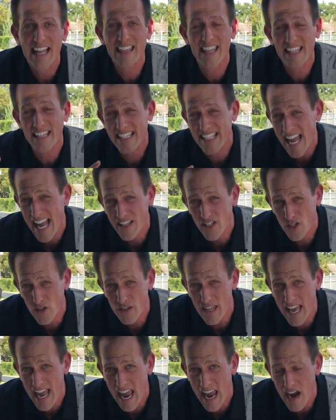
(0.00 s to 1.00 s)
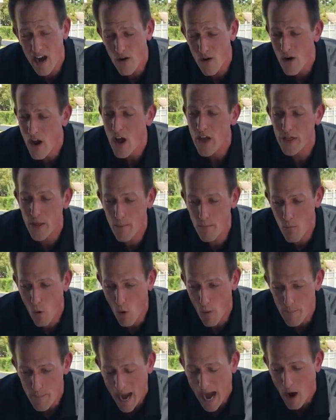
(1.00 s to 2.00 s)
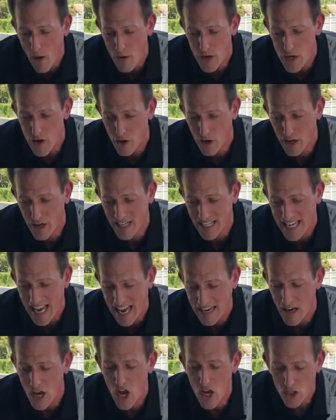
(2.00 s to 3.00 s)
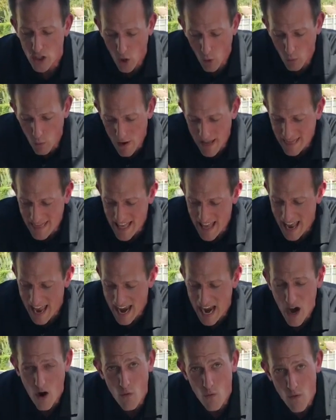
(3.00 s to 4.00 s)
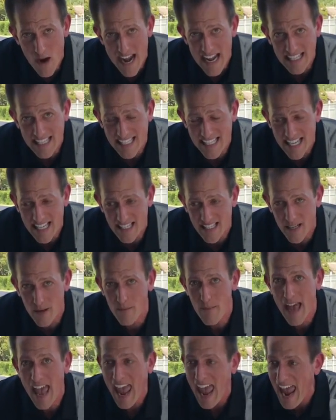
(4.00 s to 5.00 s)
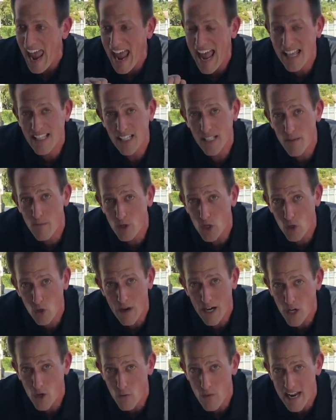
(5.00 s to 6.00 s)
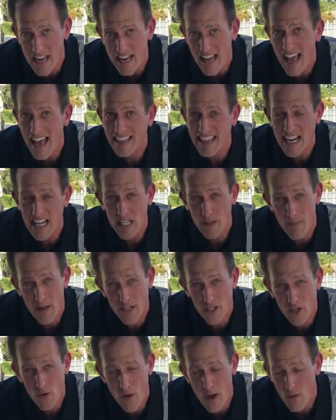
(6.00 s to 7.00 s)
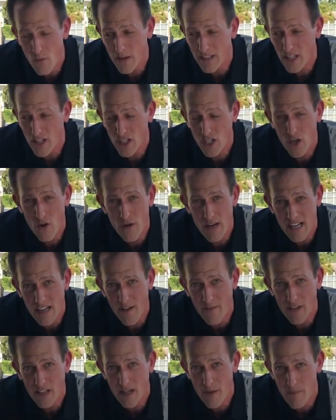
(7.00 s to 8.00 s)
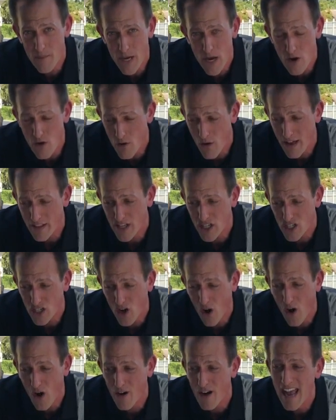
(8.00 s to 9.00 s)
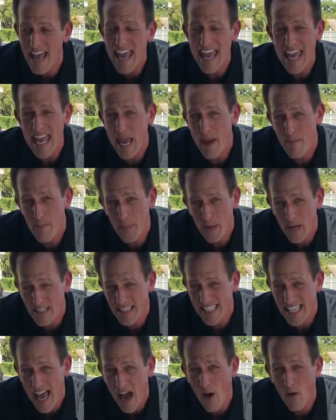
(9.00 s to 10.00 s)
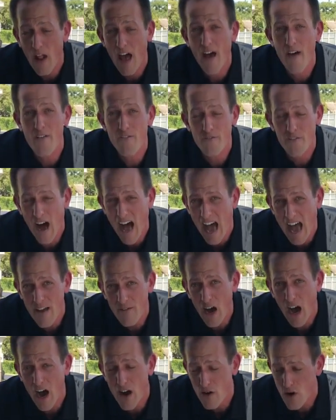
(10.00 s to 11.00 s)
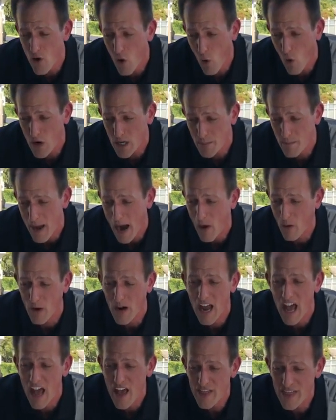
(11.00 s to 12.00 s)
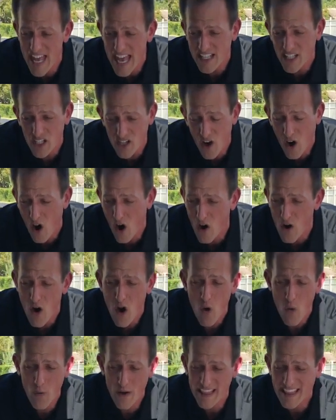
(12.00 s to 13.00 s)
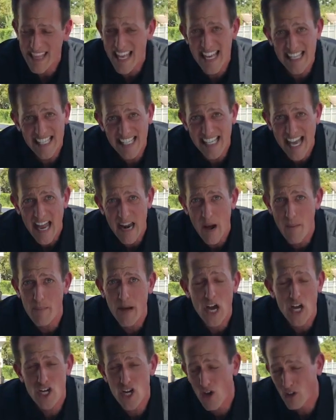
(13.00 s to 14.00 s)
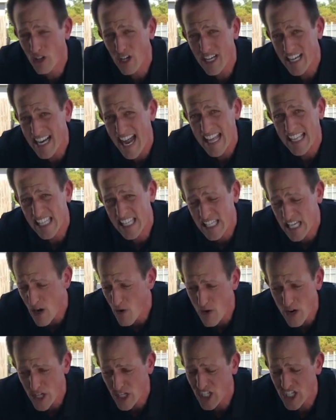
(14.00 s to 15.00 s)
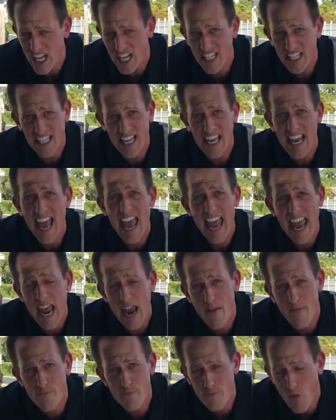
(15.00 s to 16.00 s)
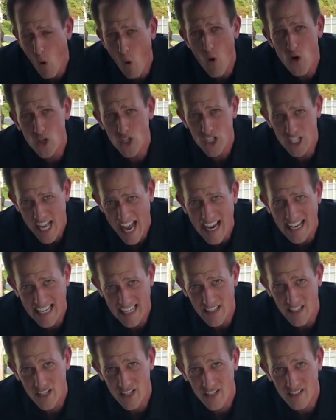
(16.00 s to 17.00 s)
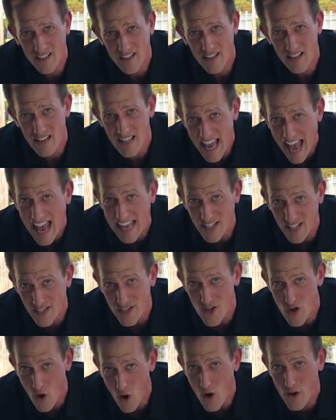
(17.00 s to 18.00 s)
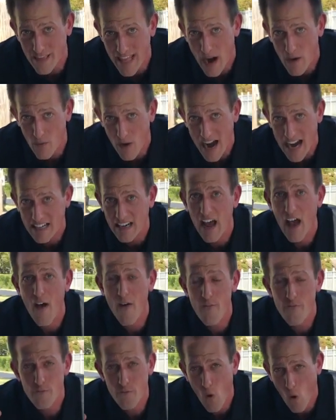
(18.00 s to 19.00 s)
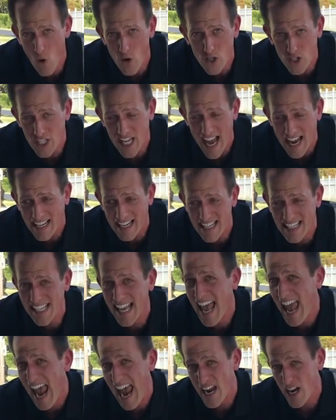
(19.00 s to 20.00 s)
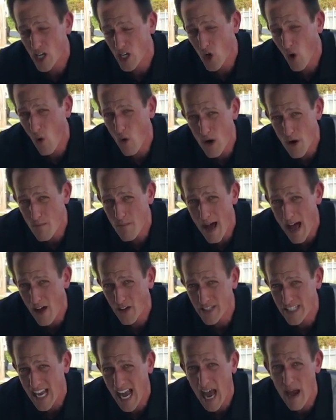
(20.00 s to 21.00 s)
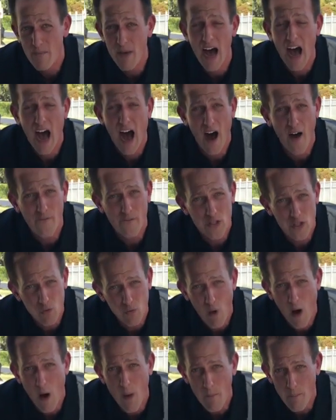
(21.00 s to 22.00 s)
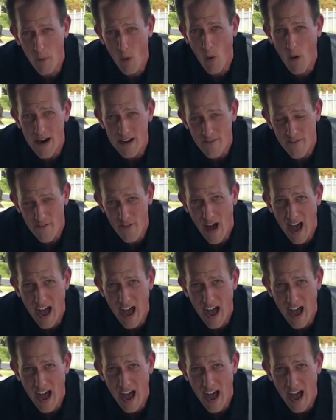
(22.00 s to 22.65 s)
The denser the air, the more power you're gonna get. So with the AIRAID system and some trickery that he's been doing with the tuning of the computer on this car, it puts out 500 horsepower. This car, with this setup, you're looking at 0 to 60 in 4 seconds. Yes, you heard that right. 4 seconds and a quarter mile time of 12.5.